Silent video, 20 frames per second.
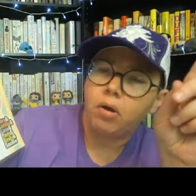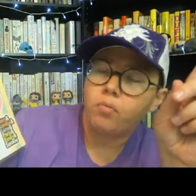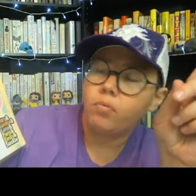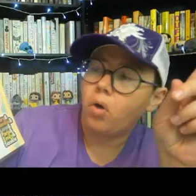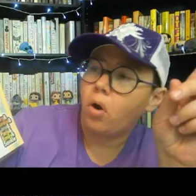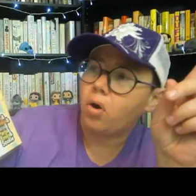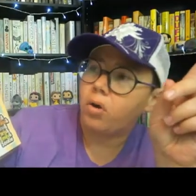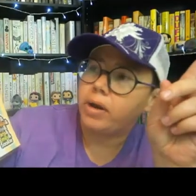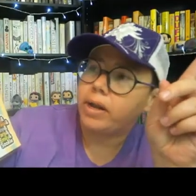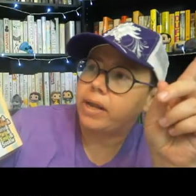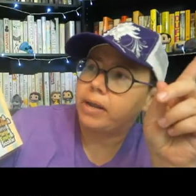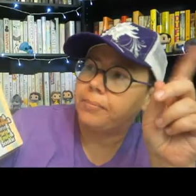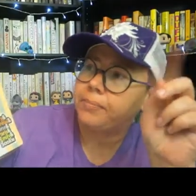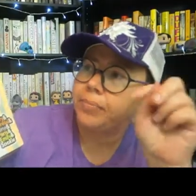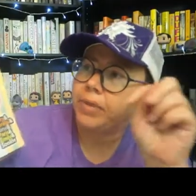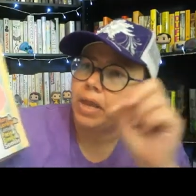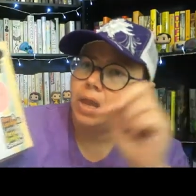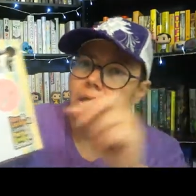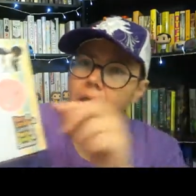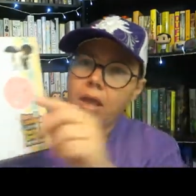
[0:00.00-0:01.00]
Rory,
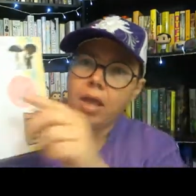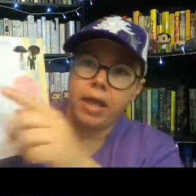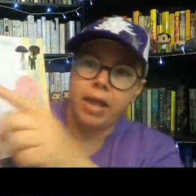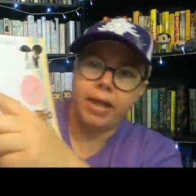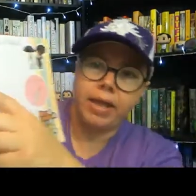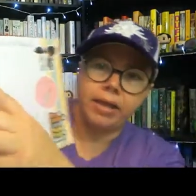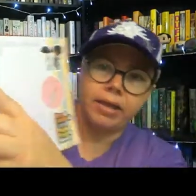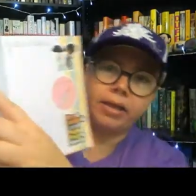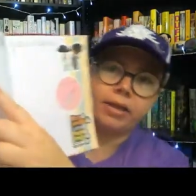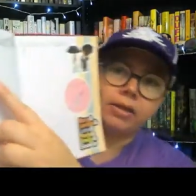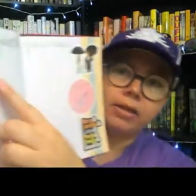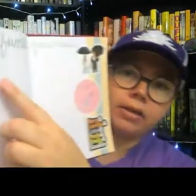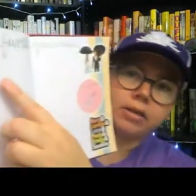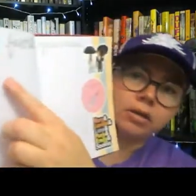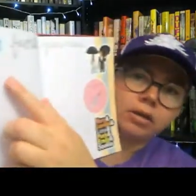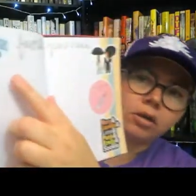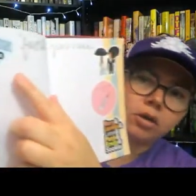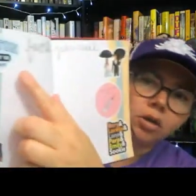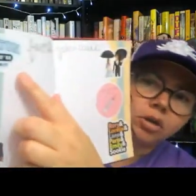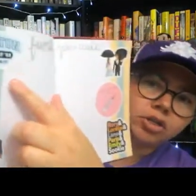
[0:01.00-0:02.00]

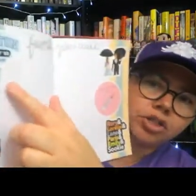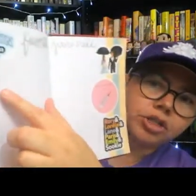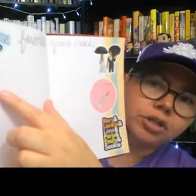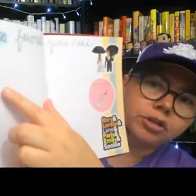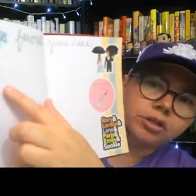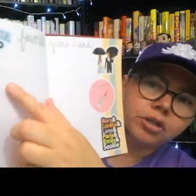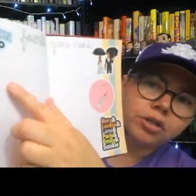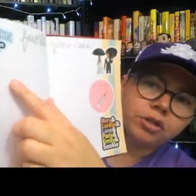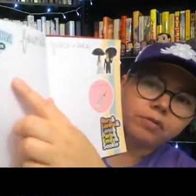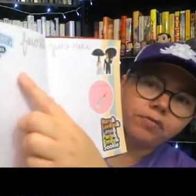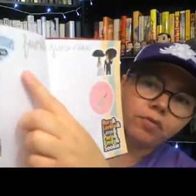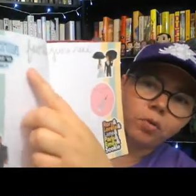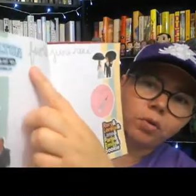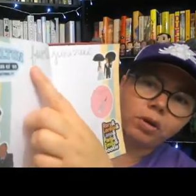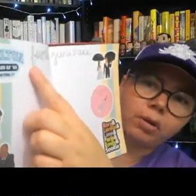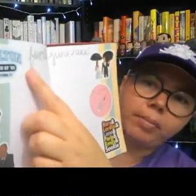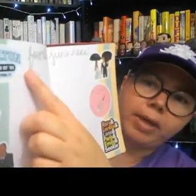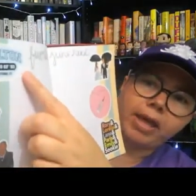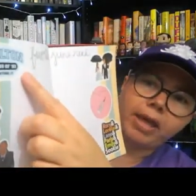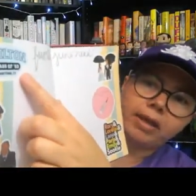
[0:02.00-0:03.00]
and her Chilton
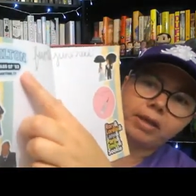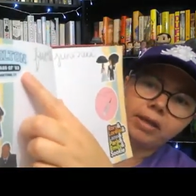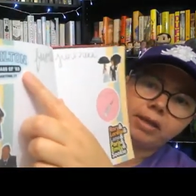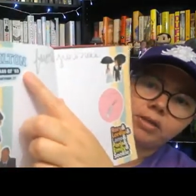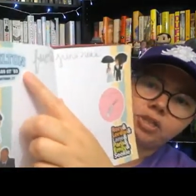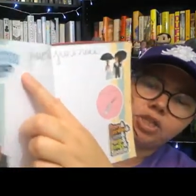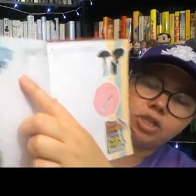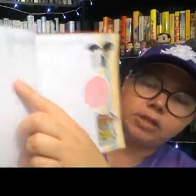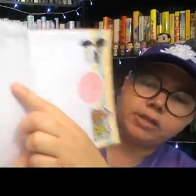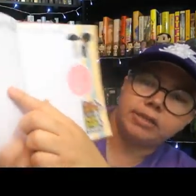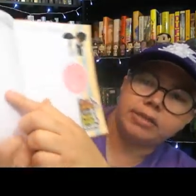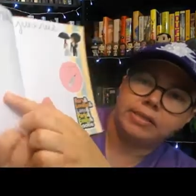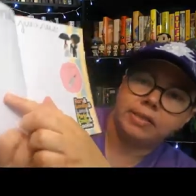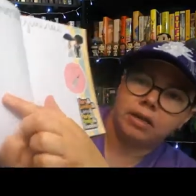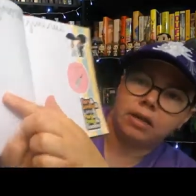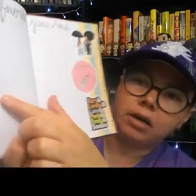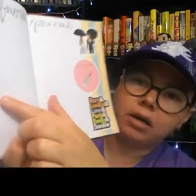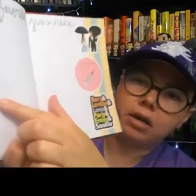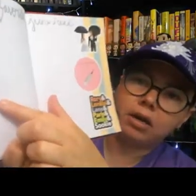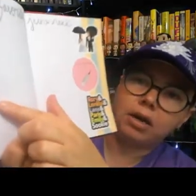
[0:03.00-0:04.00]
uniform and a Chilton
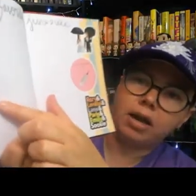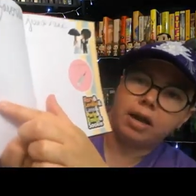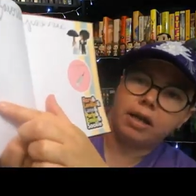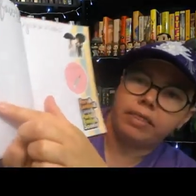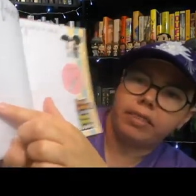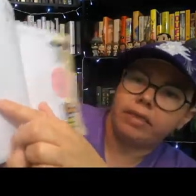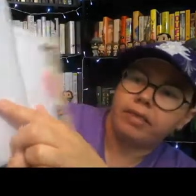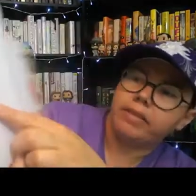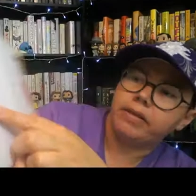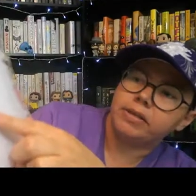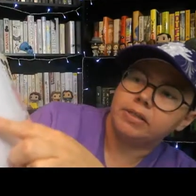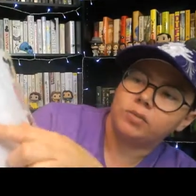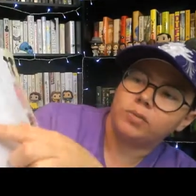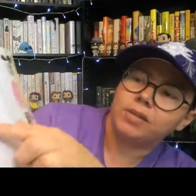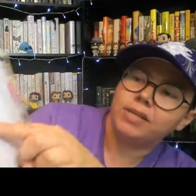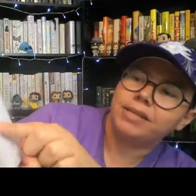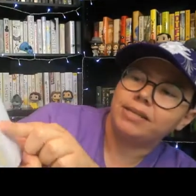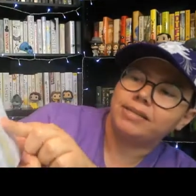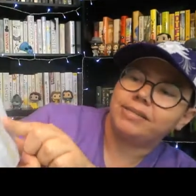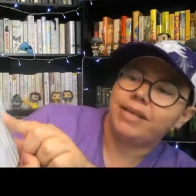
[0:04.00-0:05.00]
sticker, and then this
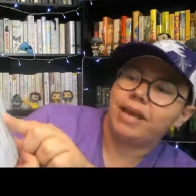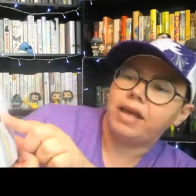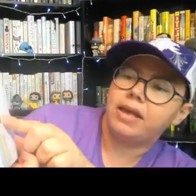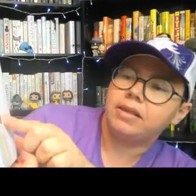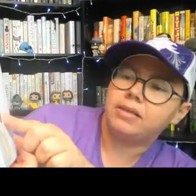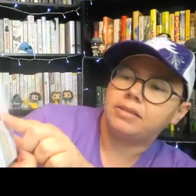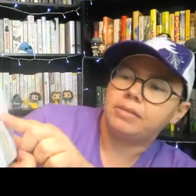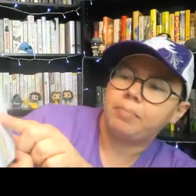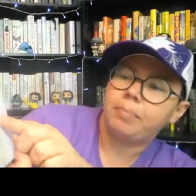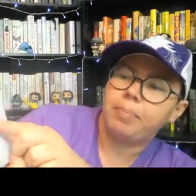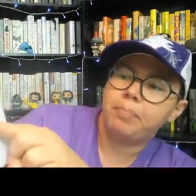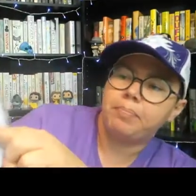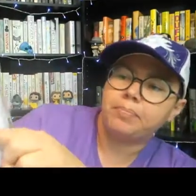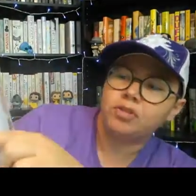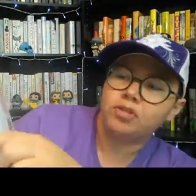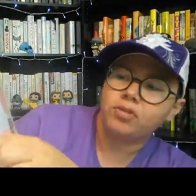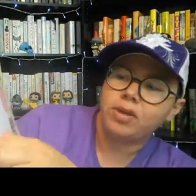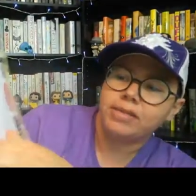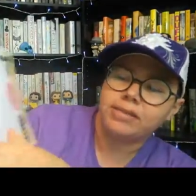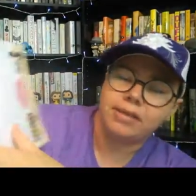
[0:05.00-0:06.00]
one that says
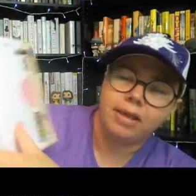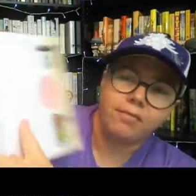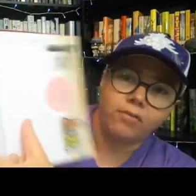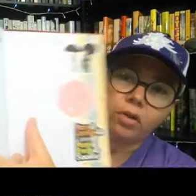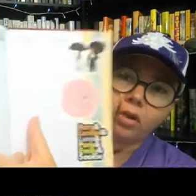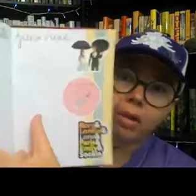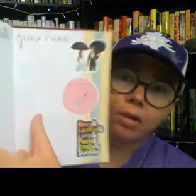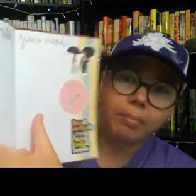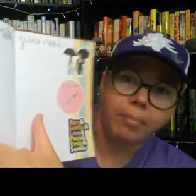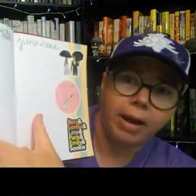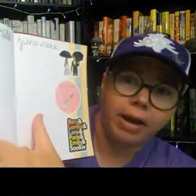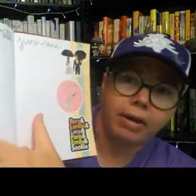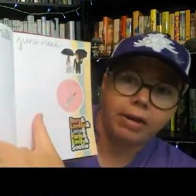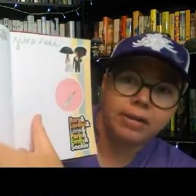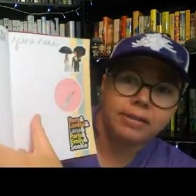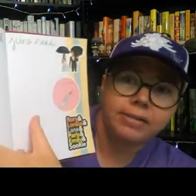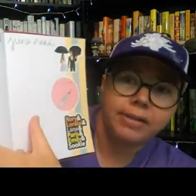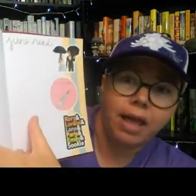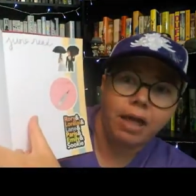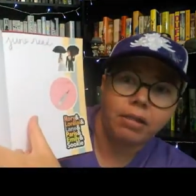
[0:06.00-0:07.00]
stress level
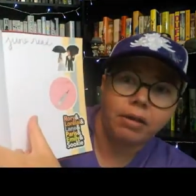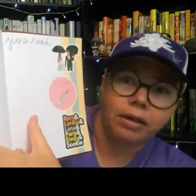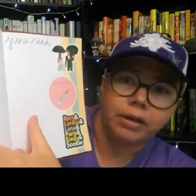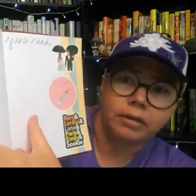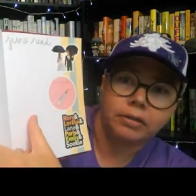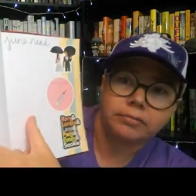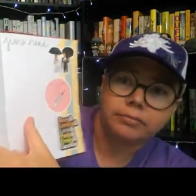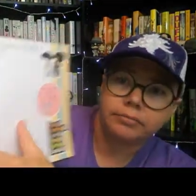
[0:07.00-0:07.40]
Paris Geller.